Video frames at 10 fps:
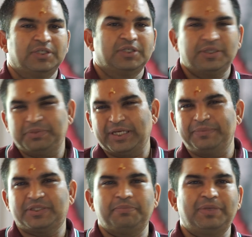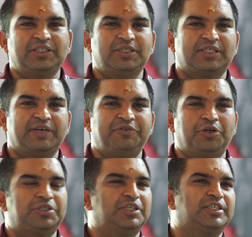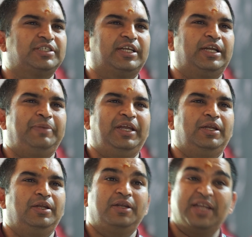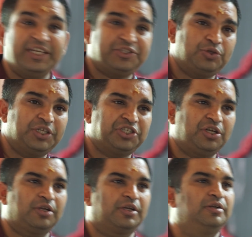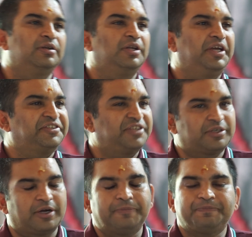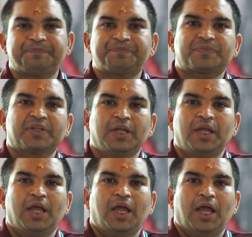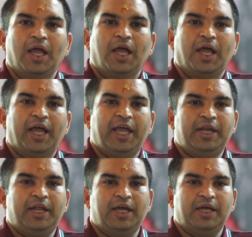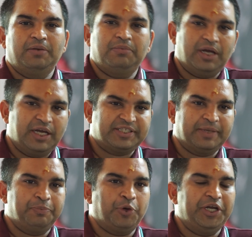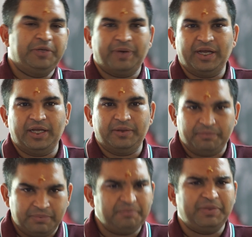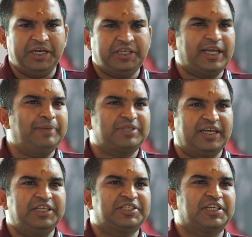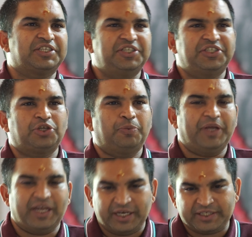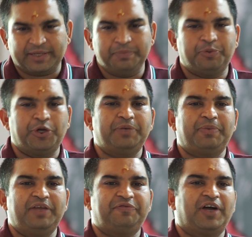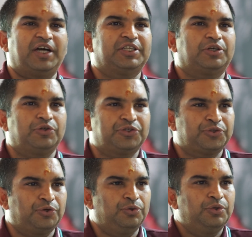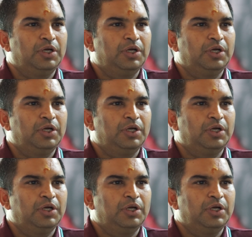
Sometimes some mothers have not necessarily been nice to the children, etc. And at some point, many times I discussed this topic, and at some point my father also